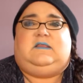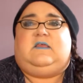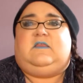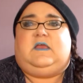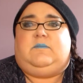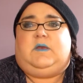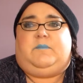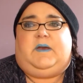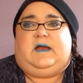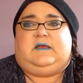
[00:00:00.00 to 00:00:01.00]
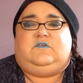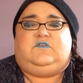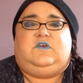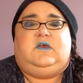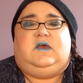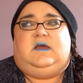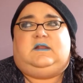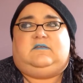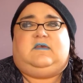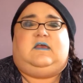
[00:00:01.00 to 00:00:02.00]
and then they give me a package, and
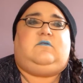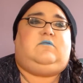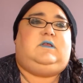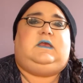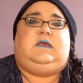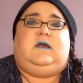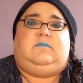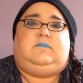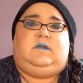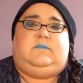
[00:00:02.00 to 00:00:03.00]
it's like, really, I'm